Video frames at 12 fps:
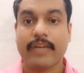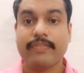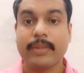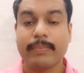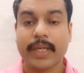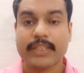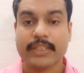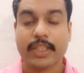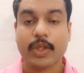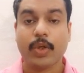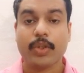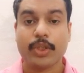If the master
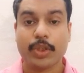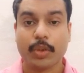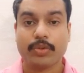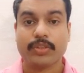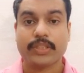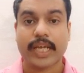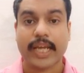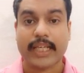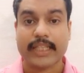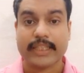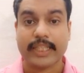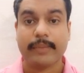cone shows
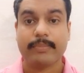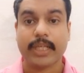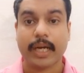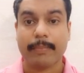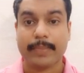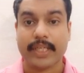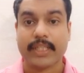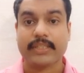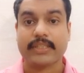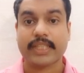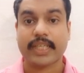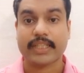S-shaped
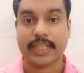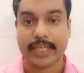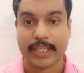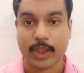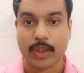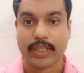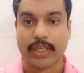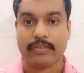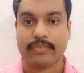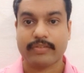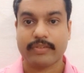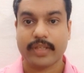appearance in the radiograph,
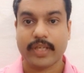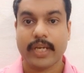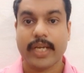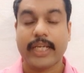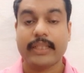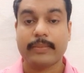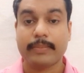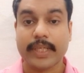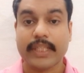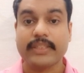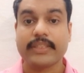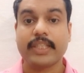it
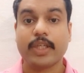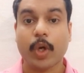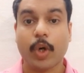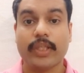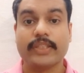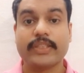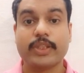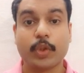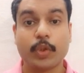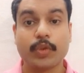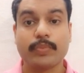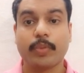means the cone is
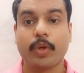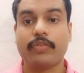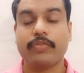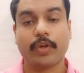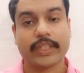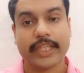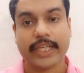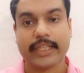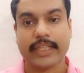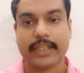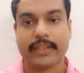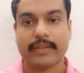too small for the
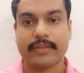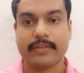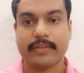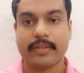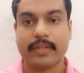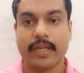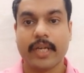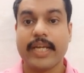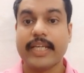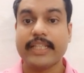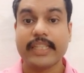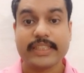canal.
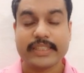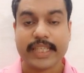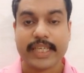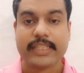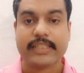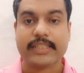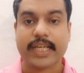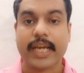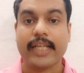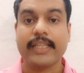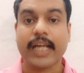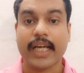In this case,
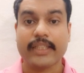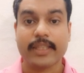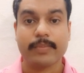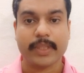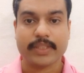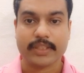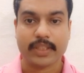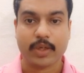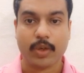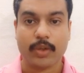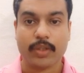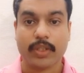a larger master
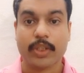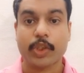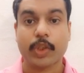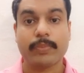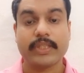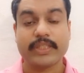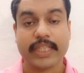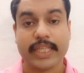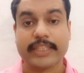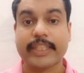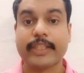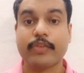cone should be
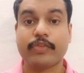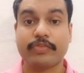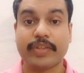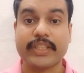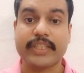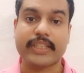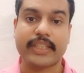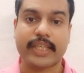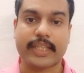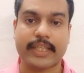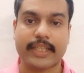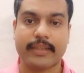selected to fit in the
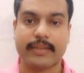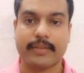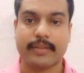canal.